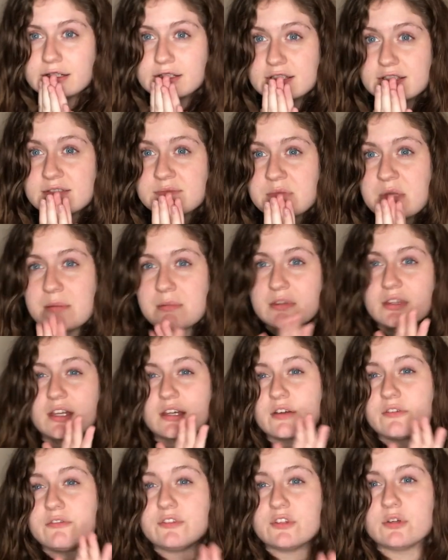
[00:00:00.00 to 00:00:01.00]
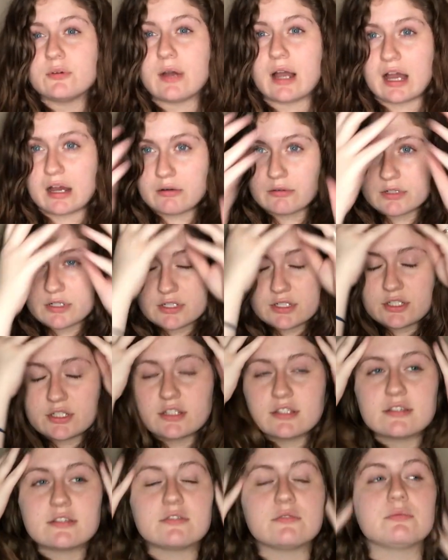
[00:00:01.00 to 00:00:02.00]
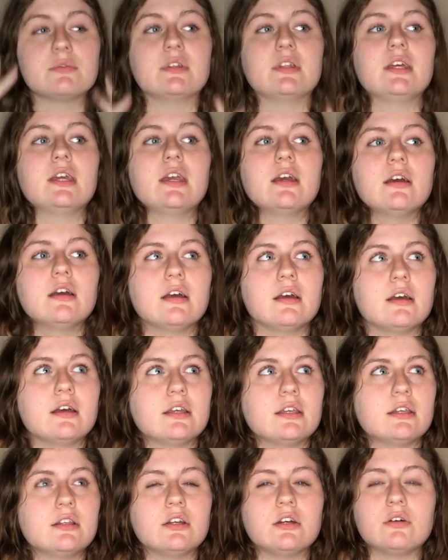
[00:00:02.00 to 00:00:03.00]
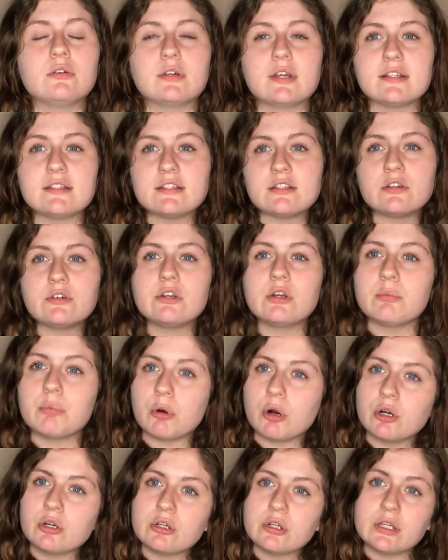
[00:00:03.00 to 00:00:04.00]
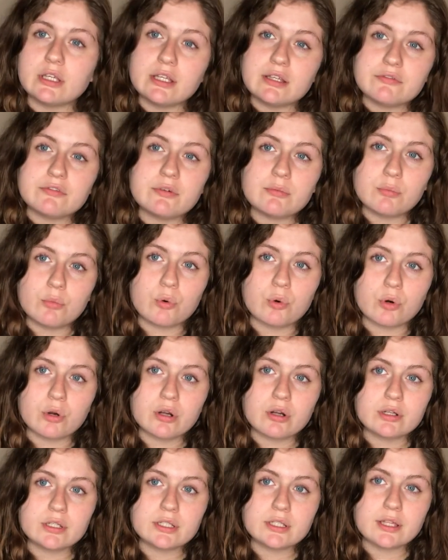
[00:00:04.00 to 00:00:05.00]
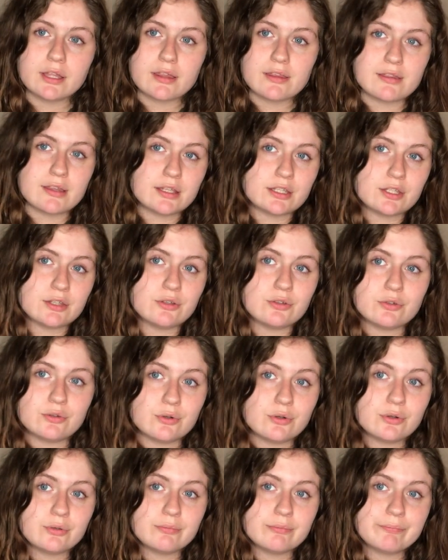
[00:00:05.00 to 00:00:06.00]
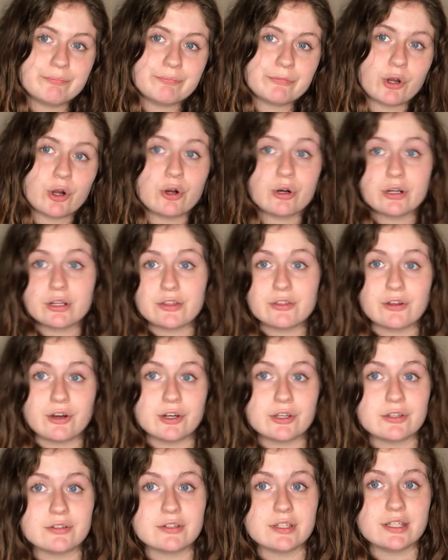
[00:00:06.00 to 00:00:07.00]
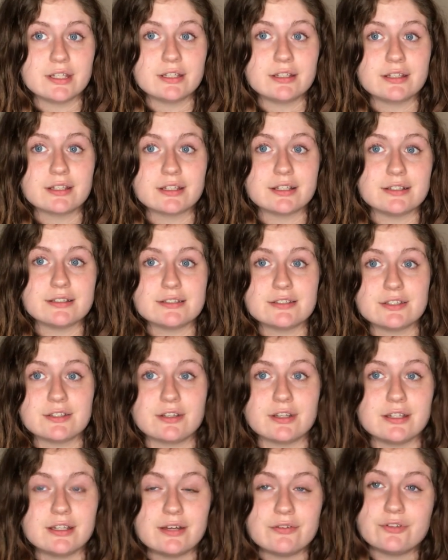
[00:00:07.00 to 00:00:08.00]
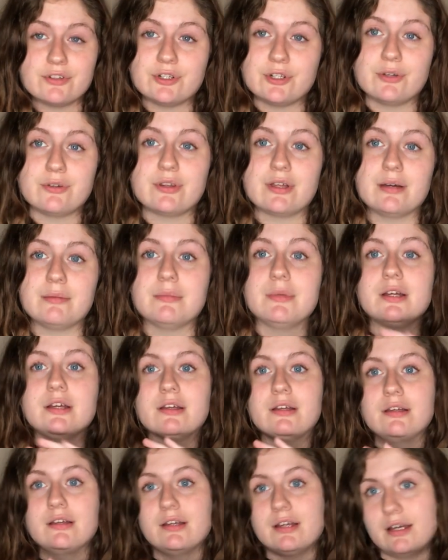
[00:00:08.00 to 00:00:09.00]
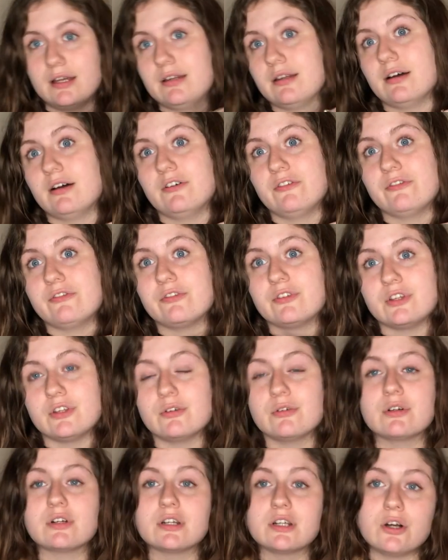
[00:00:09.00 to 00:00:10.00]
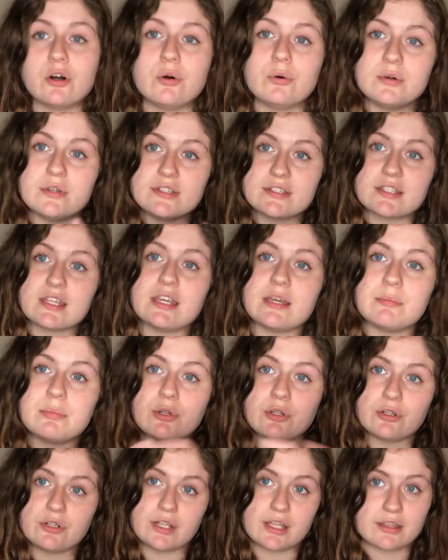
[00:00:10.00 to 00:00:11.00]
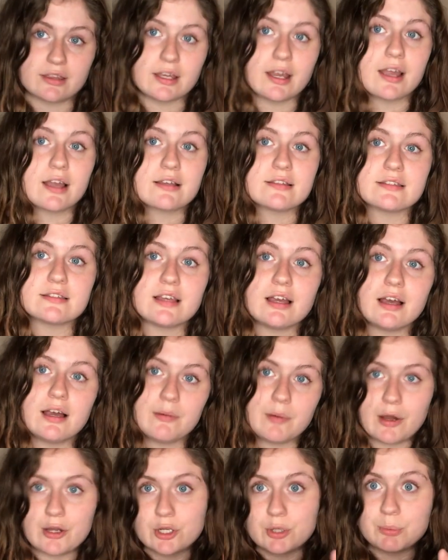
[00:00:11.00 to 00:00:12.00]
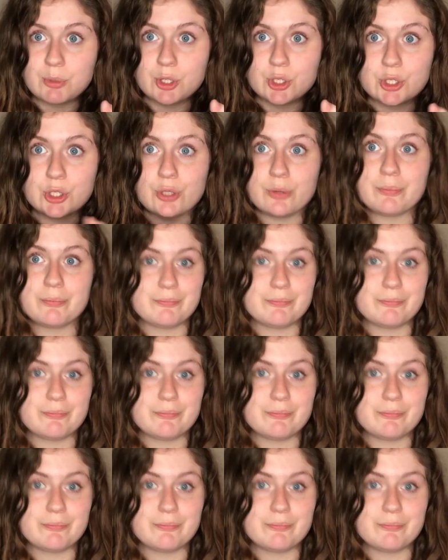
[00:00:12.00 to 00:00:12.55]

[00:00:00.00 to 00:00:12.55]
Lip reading: just maybe like a few hours just to really, you know, get to know your partner even more than you already thought you did, because you can never know them enough. You're gonna always keep learning things about your partner.